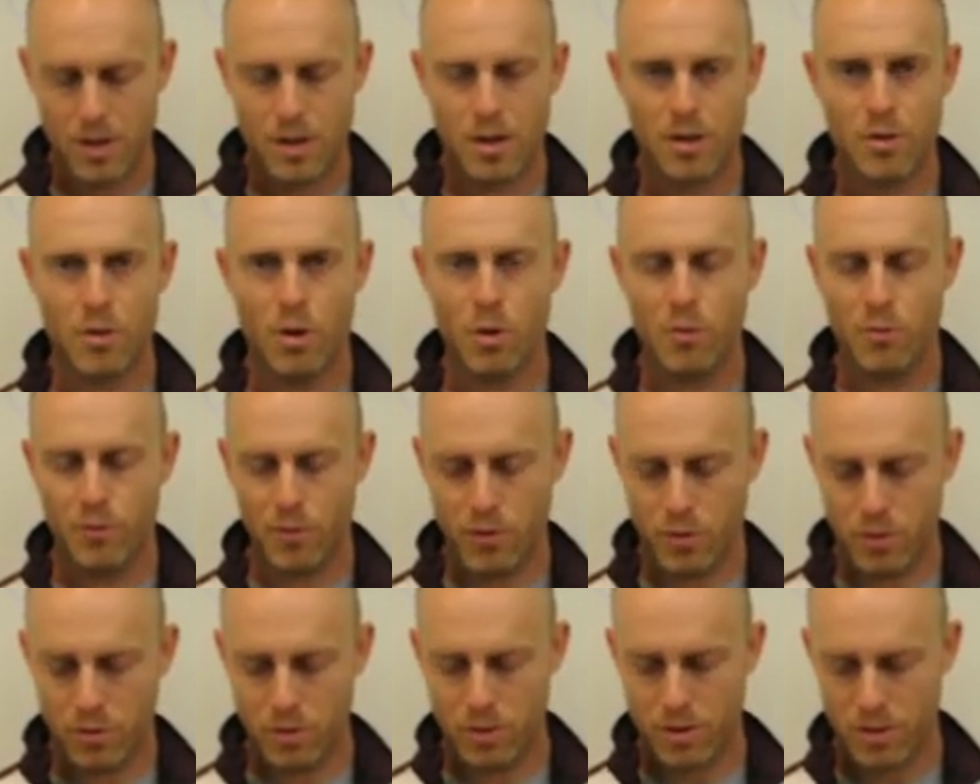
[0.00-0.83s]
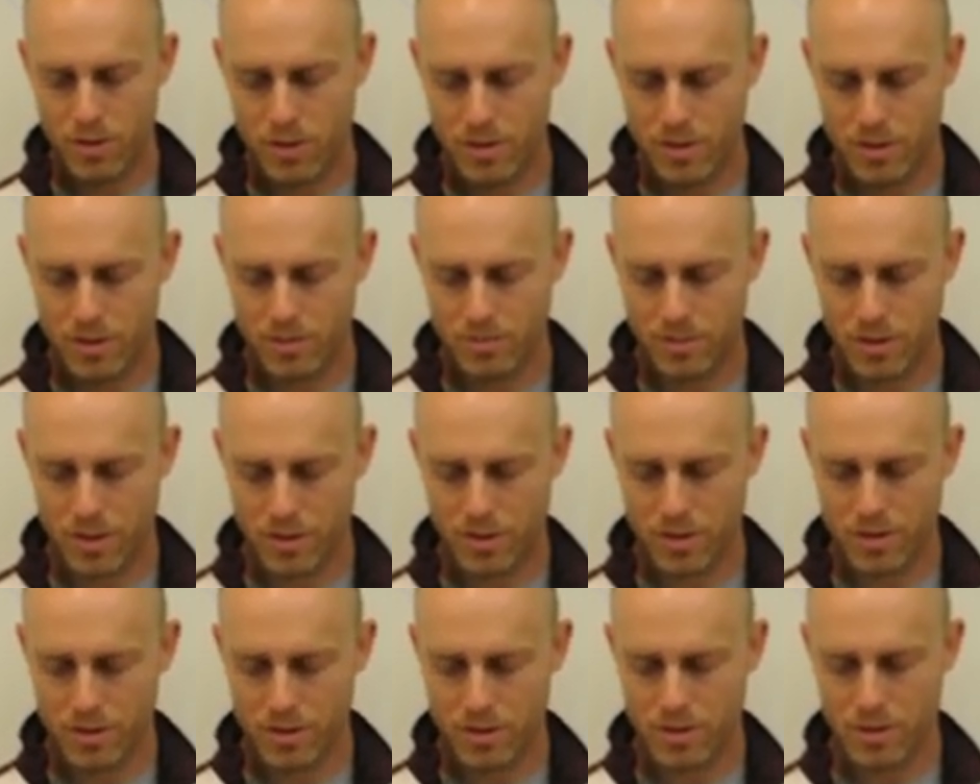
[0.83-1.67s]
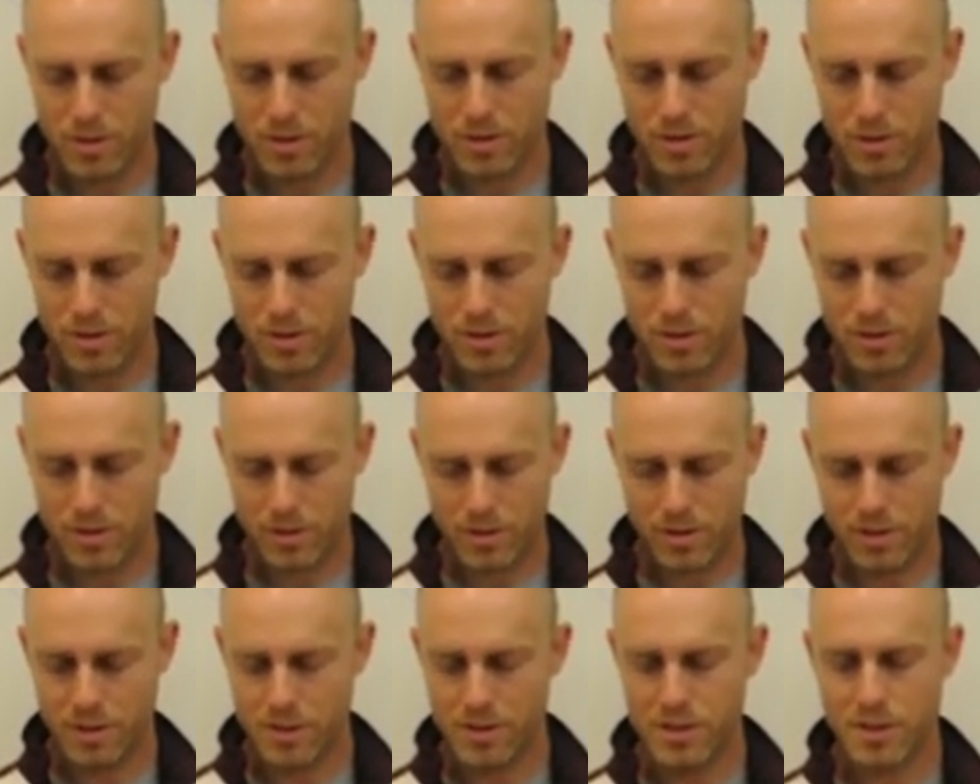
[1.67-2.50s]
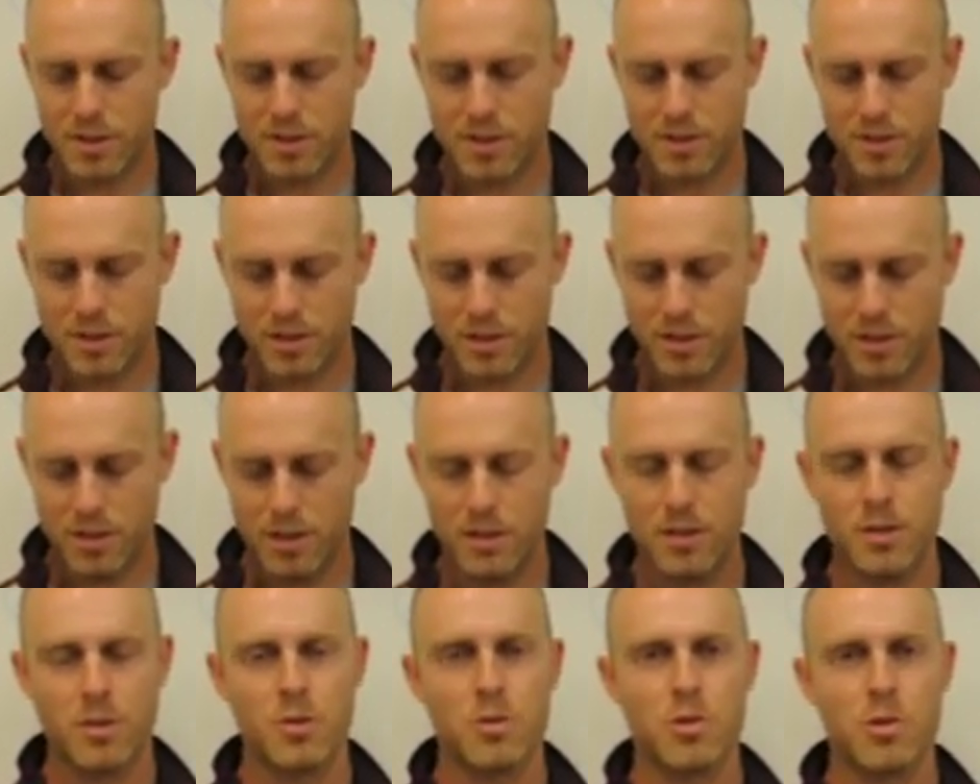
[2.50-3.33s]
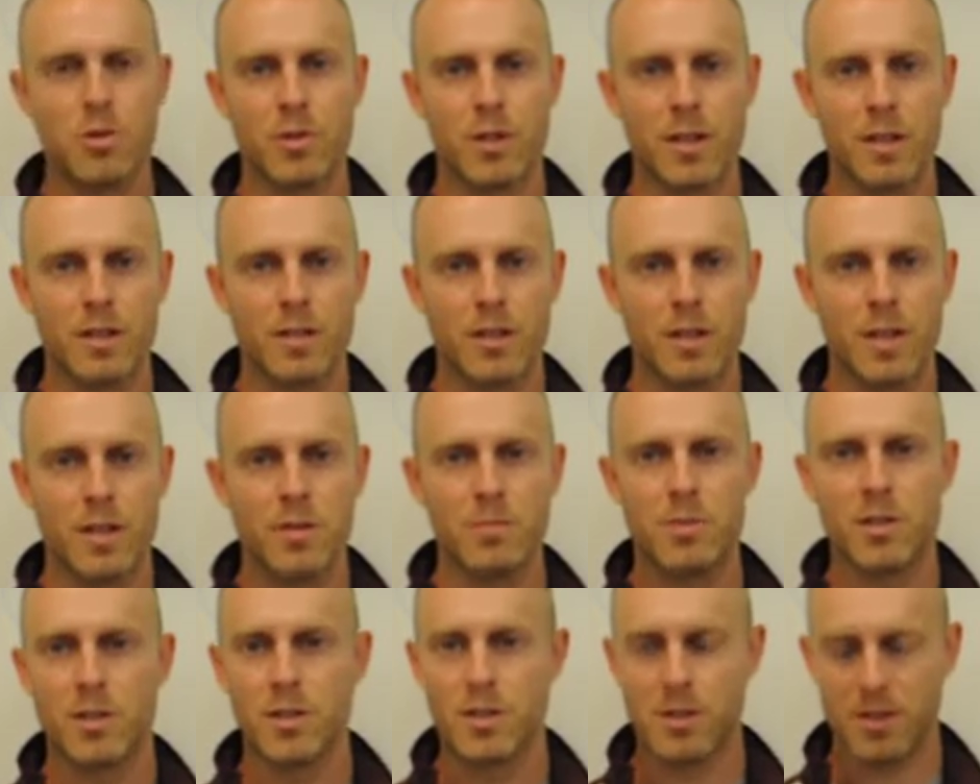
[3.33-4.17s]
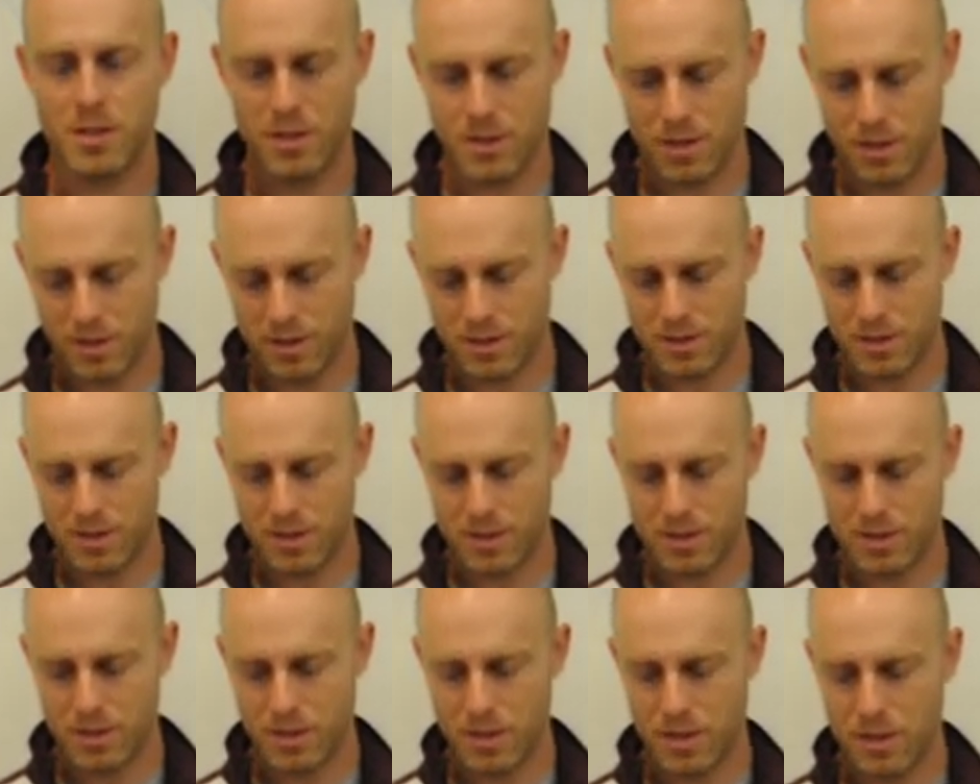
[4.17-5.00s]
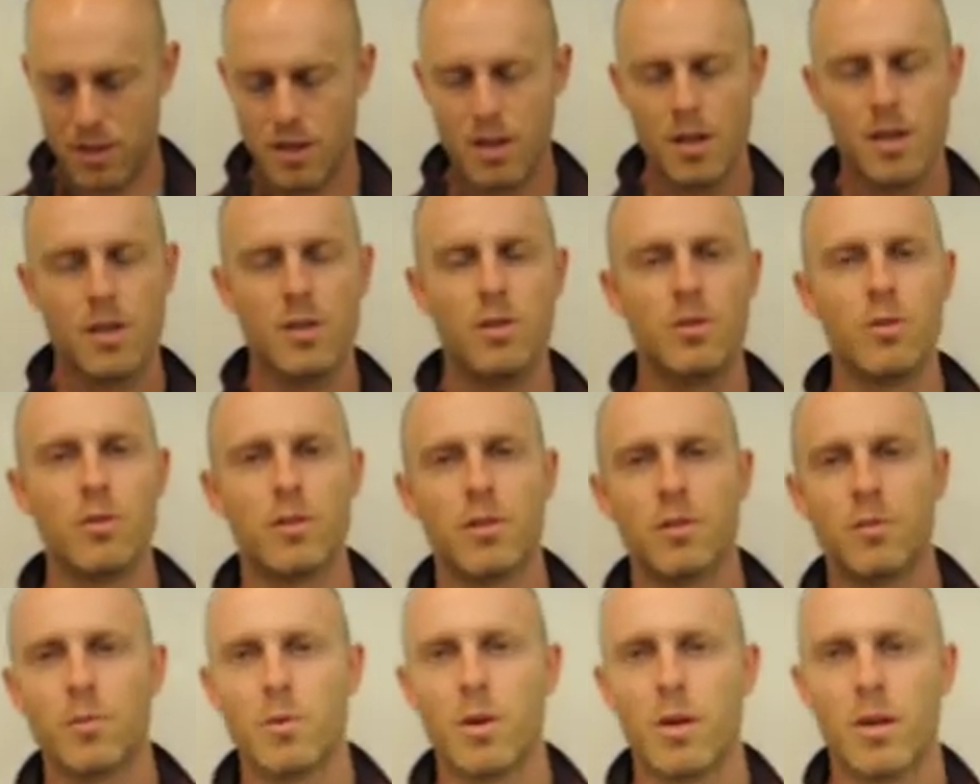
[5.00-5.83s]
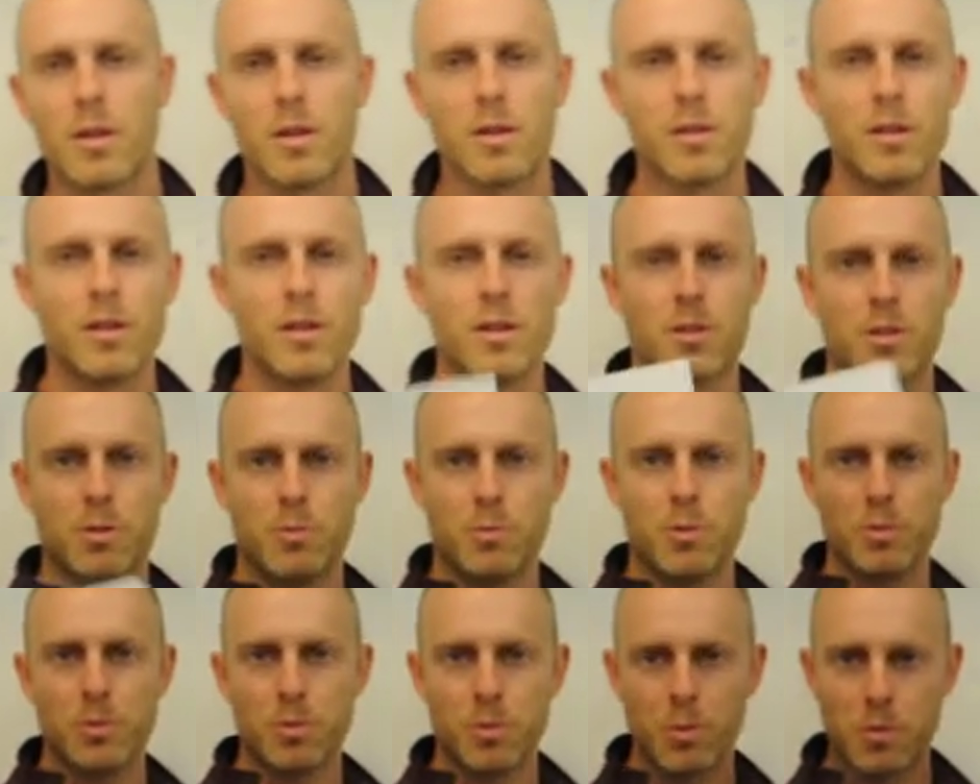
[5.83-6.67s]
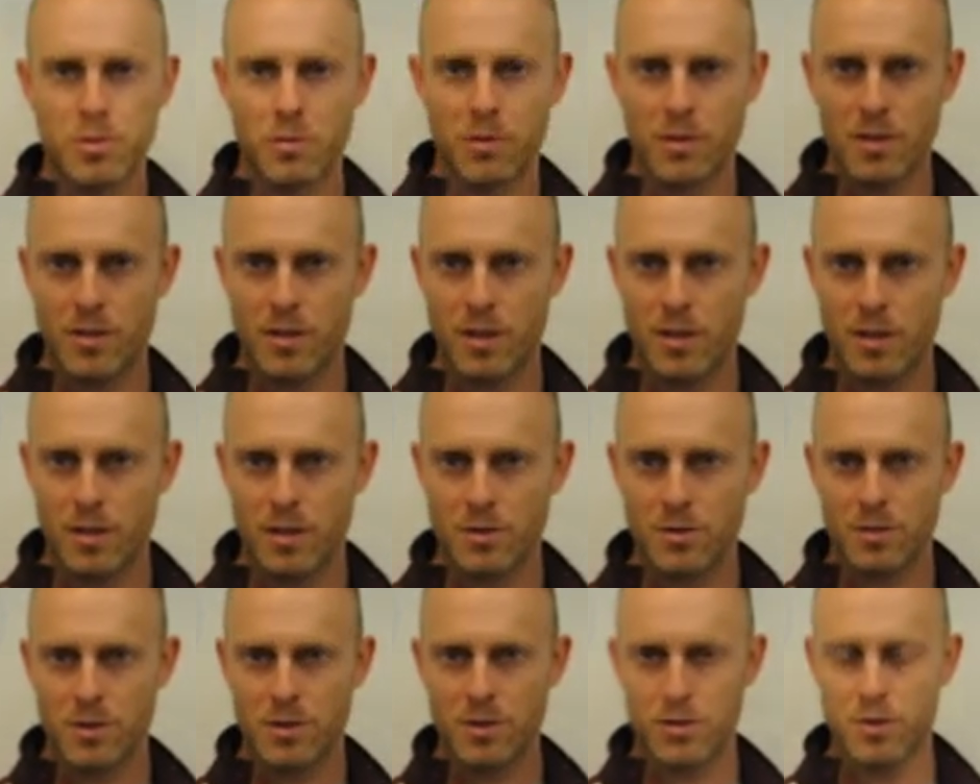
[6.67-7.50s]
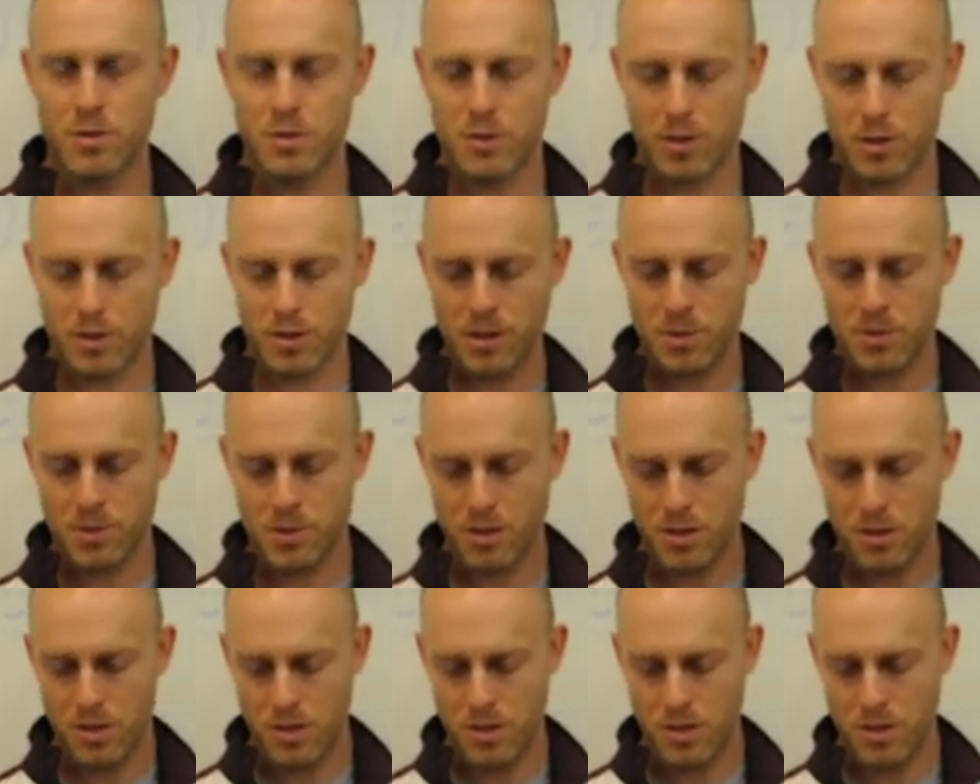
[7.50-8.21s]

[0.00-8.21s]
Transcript: No food, because things get sticky. No drinks, again, because things get sticky. You can have water in a spill-proof container is the only exception.